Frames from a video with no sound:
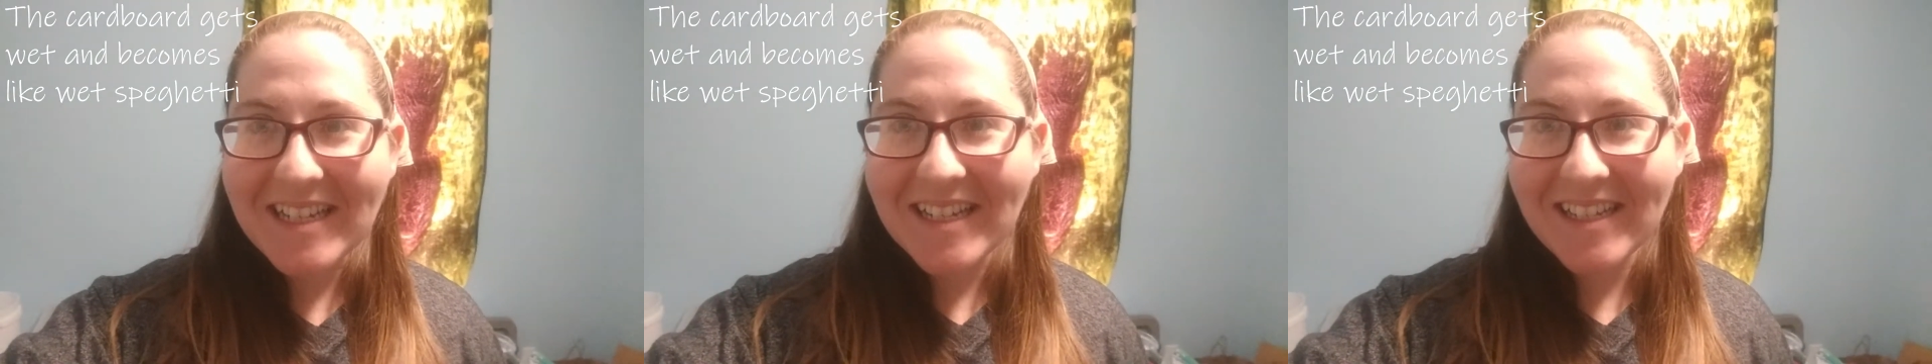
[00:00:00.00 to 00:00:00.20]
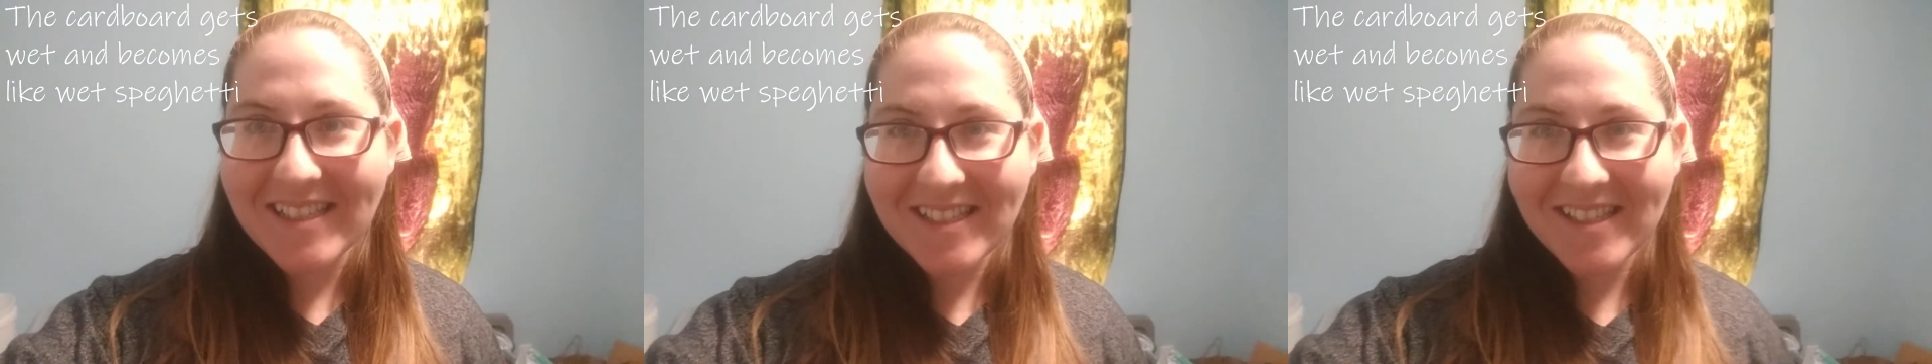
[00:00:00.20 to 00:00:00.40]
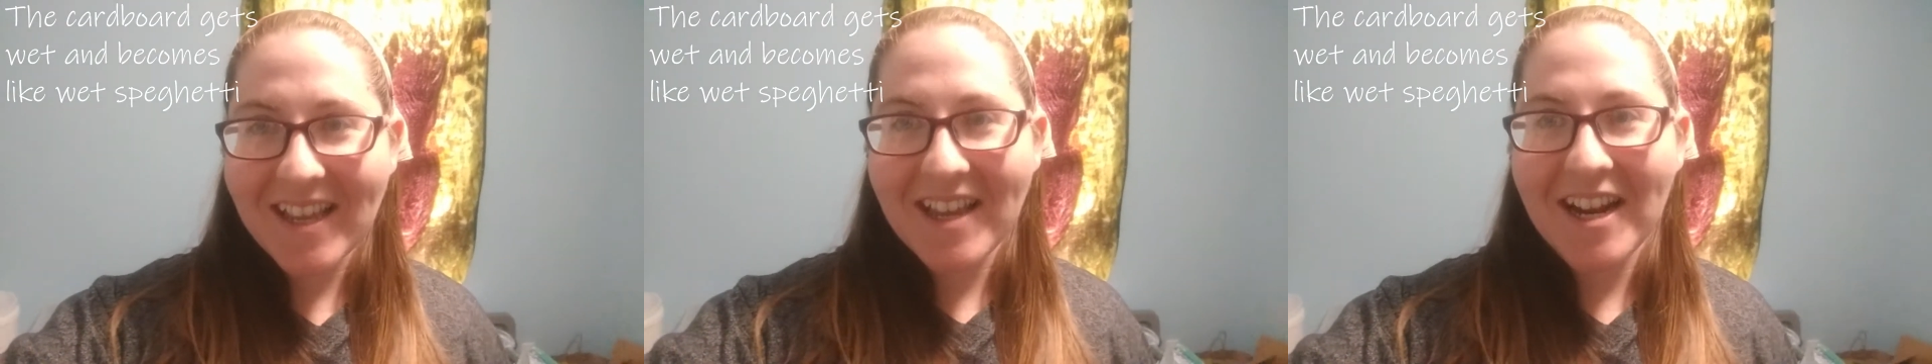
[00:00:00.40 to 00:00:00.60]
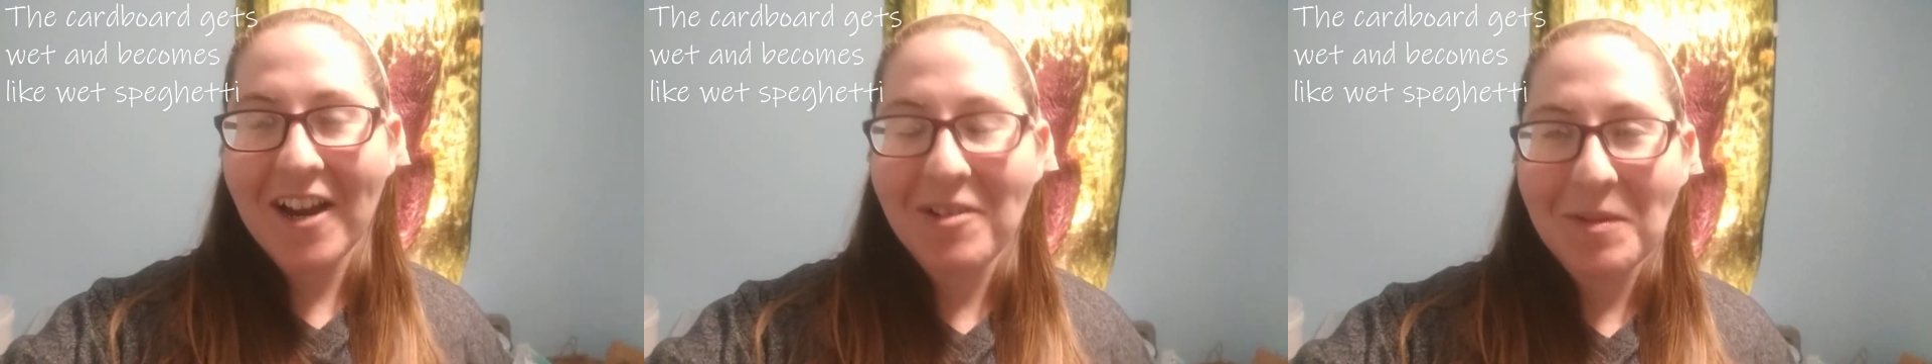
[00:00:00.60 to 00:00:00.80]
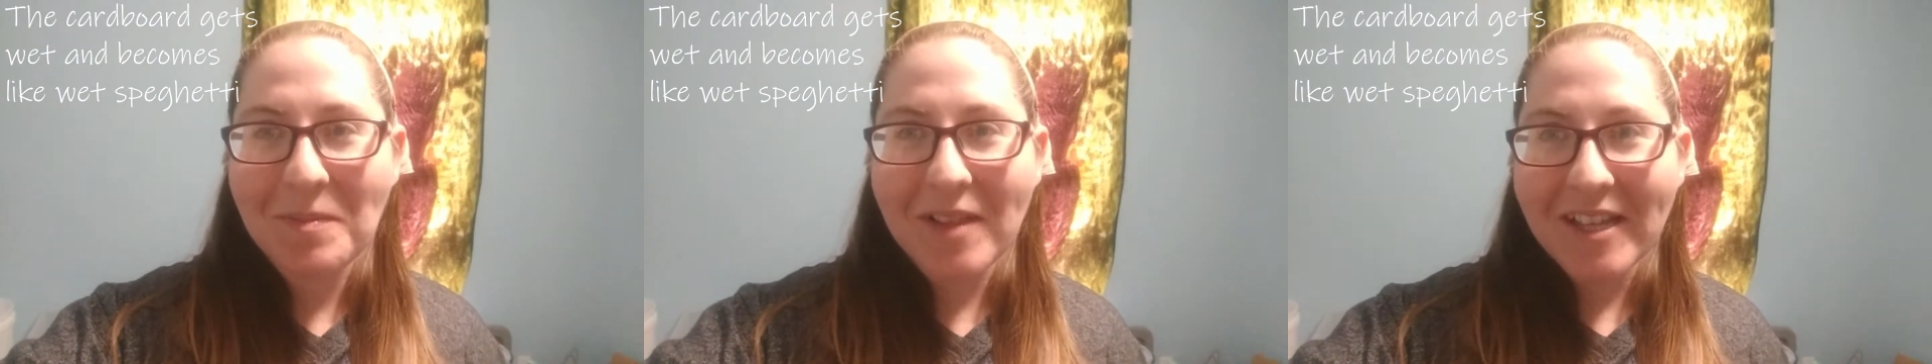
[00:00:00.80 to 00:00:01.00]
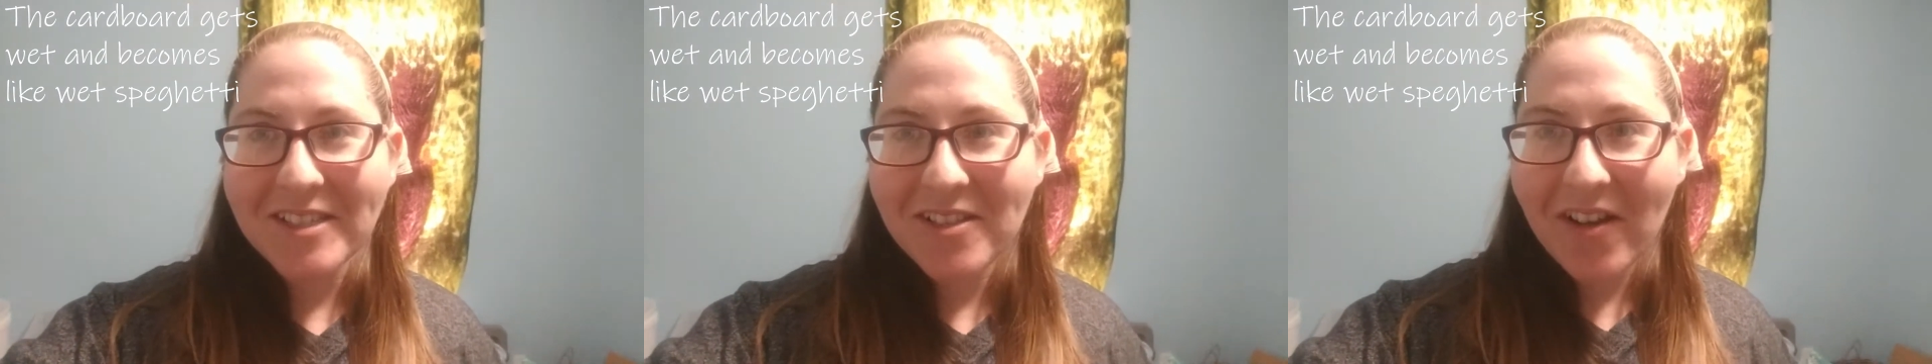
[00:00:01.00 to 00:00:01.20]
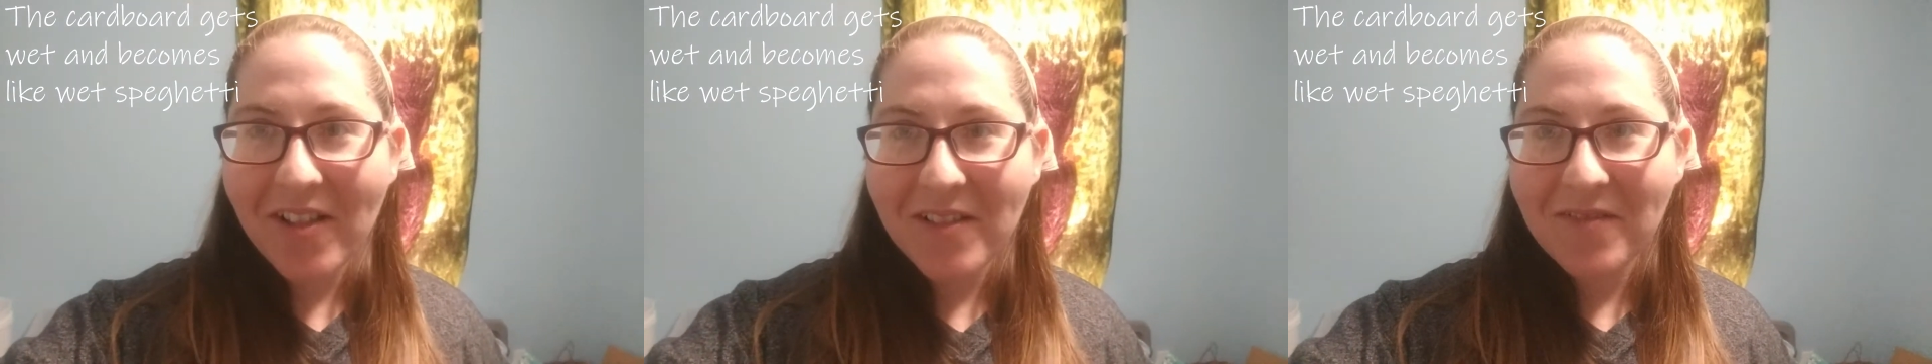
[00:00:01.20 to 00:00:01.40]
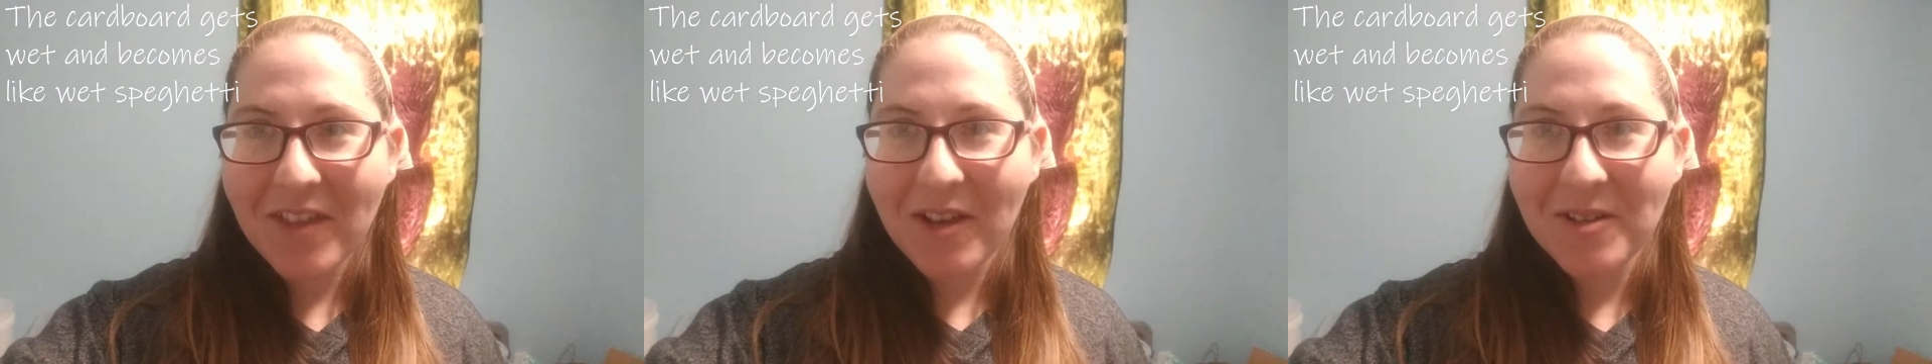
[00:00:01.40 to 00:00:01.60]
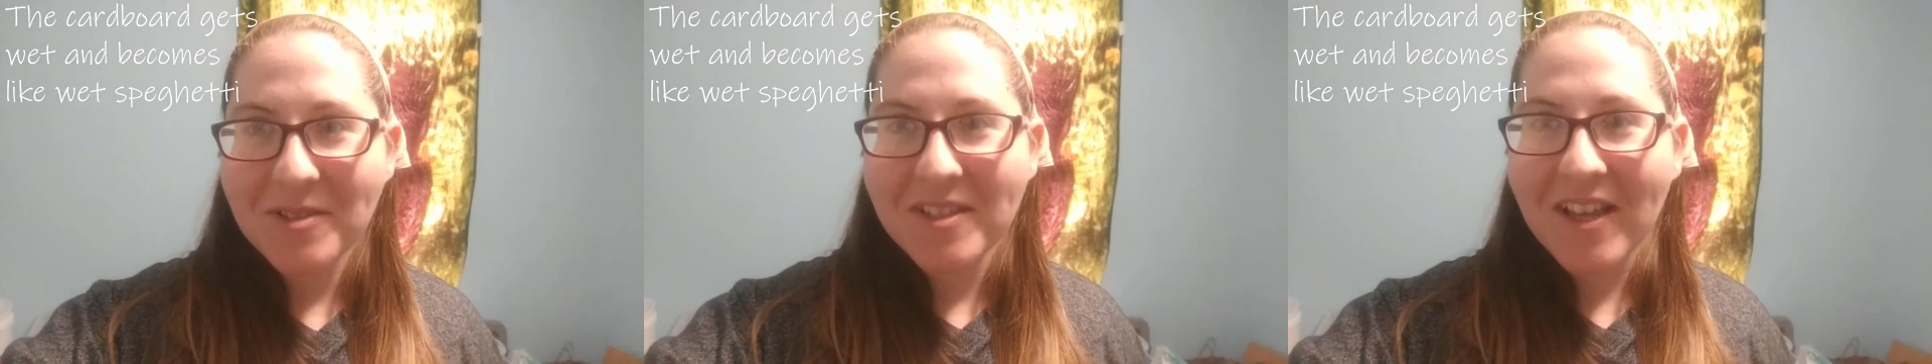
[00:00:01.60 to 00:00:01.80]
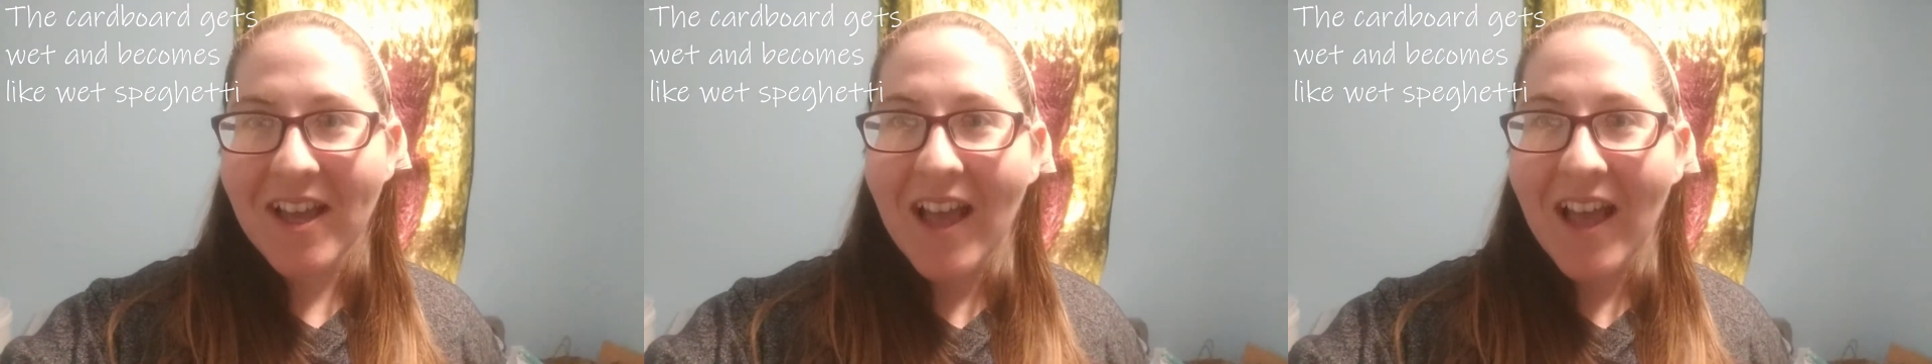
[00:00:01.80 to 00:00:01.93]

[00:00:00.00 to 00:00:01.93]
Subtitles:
instead, I replaced all of those.